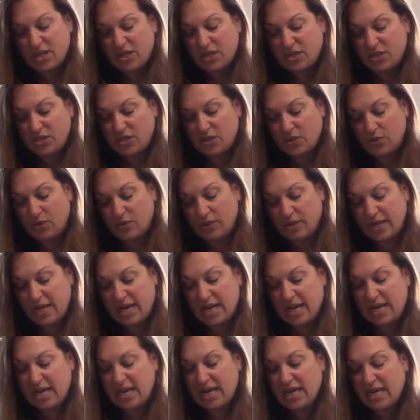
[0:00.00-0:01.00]
So
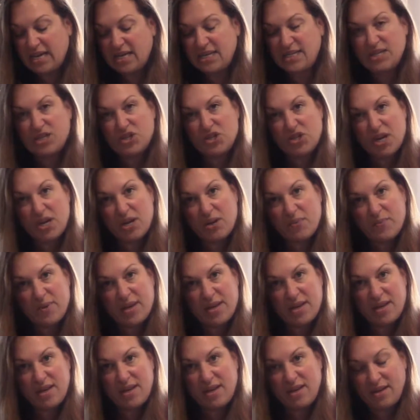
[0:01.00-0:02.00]
ladies and
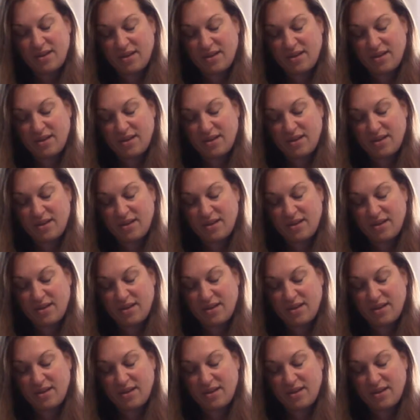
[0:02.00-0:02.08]
gentlemen,